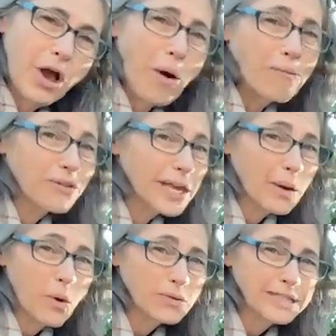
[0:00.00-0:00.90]
Hopefully I
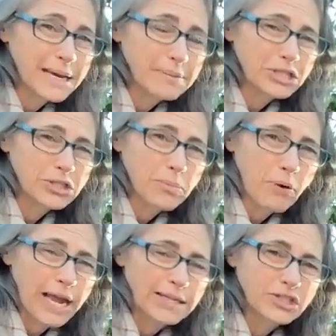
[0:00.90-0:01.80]
won't damage the
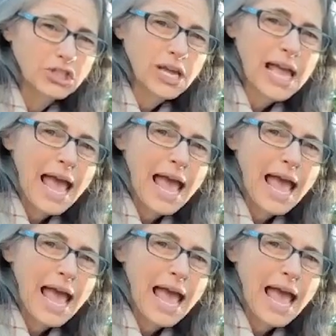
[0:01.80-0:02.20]
branch.